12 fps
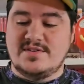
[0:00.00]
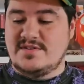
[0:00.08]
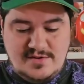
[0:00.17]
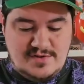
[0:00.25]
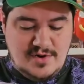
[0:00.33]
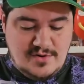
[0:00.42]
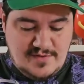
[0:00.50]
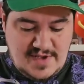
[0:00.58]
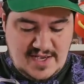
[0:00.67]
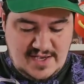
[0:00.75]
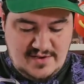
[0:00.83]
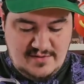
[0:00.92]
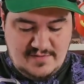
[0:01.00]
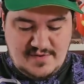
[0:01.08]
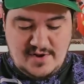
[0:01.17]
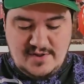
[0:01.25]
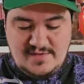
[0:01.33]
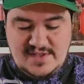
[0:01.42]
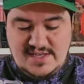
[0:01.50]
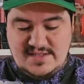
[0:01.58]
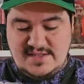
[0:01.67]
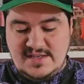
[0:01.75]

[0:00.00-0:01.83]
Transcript: So total value of all of this,